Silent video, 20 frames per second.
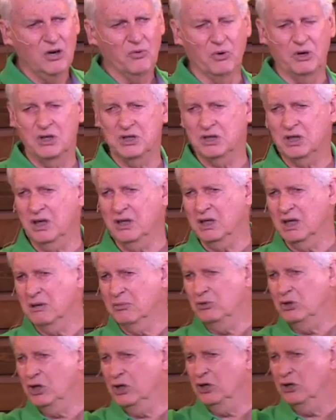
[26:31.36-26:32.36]
We see
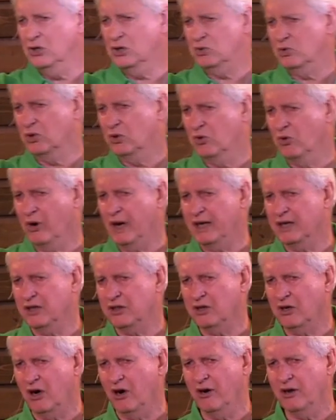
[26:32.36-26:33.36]
them used with great
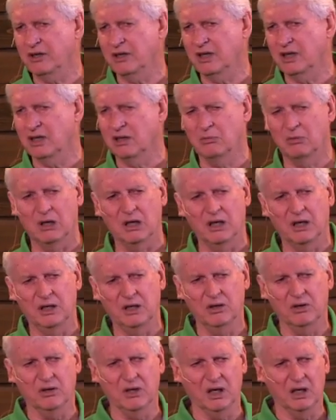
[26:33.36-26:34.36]
authority in the
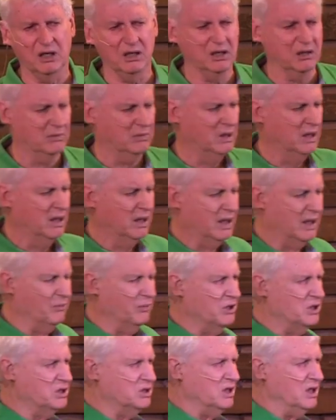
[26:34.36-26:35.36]
millennial kingdom, and
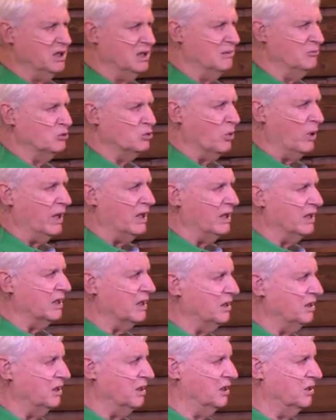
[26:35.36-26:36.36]
we see them
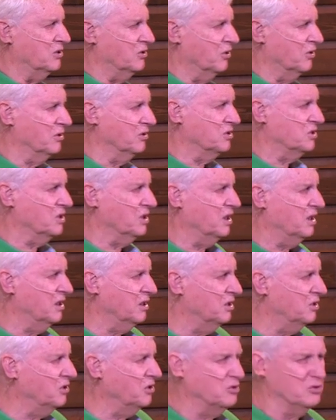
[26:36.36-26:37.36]
dwelling in the eternal city,
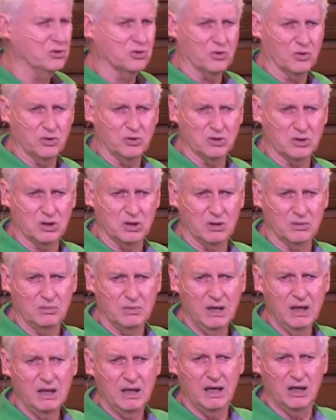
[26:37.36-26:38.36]
the New Jerusalem,
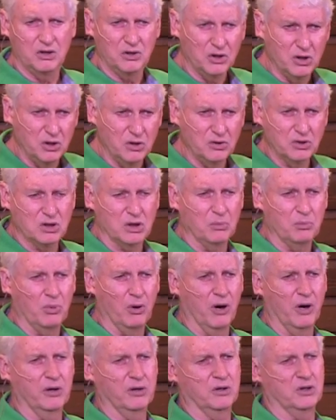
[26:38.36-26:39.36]
and used in
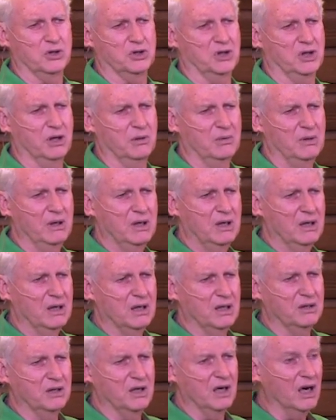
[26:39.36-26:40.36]
partnership
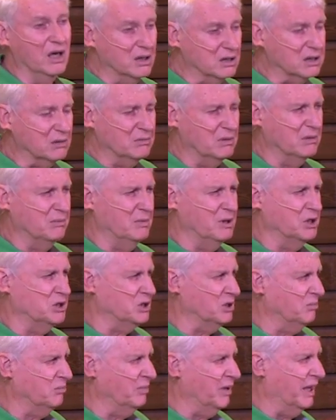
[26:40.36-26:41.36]
in the ultimate
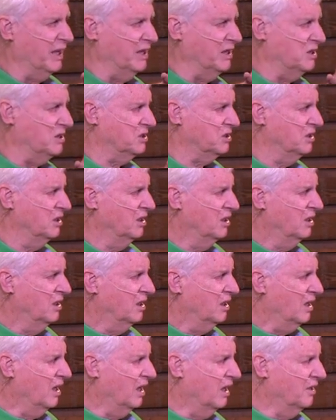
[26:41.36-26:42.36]
mission base,
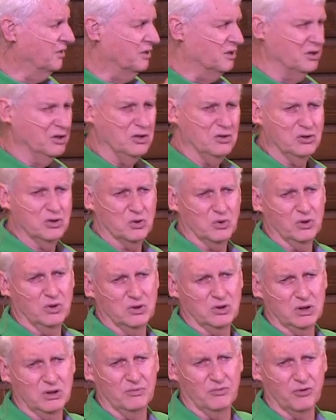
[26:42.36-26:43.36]
the New
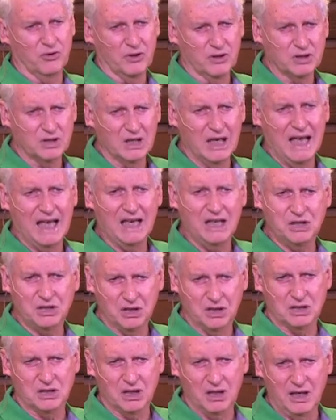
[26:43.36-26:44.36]
Jerusalem, for its
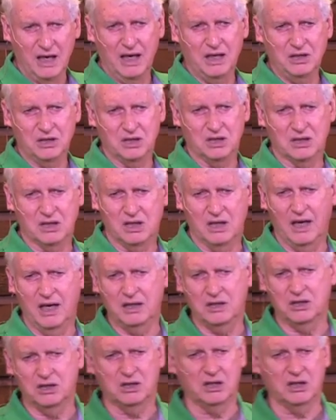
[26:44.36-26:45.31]
ages and ages and ages